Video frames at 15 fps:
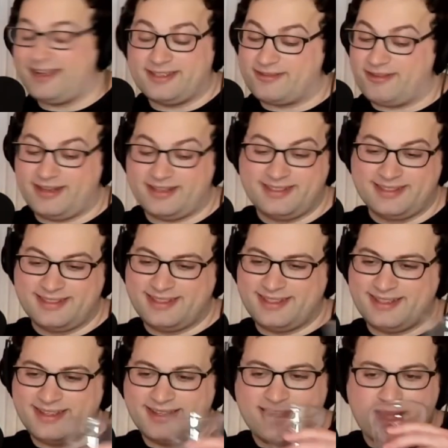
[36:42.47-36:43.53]
He's great.
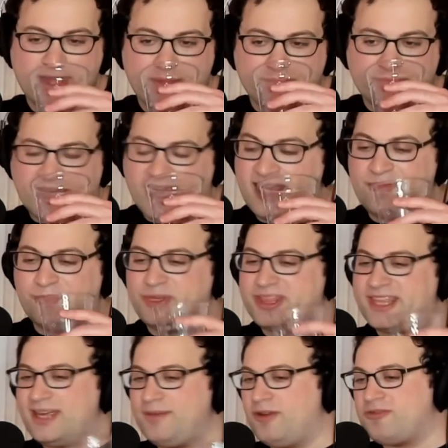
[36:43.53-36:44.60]
With
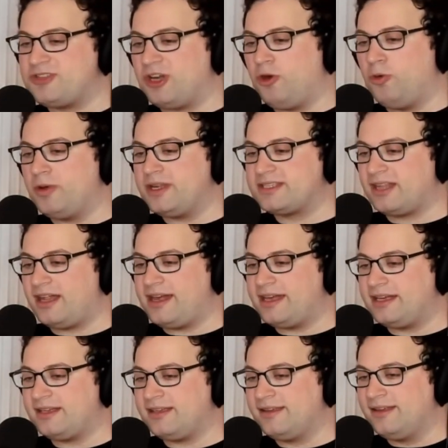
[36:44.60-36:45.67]
him, it was always
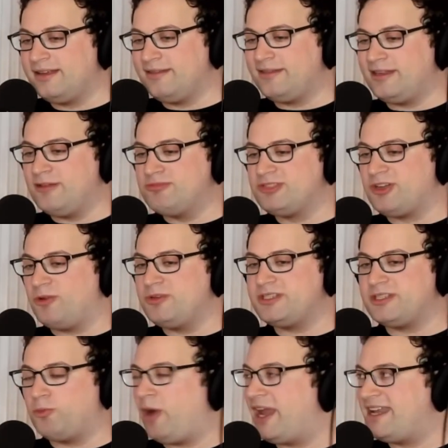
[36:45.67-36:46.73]
like. It was
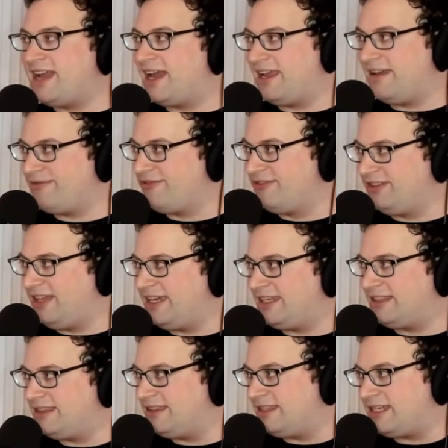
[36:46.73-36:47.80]
always a when, not if. Like
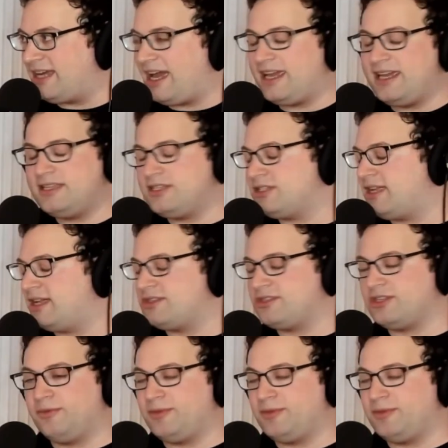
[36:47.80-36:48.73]
the guy, he just had so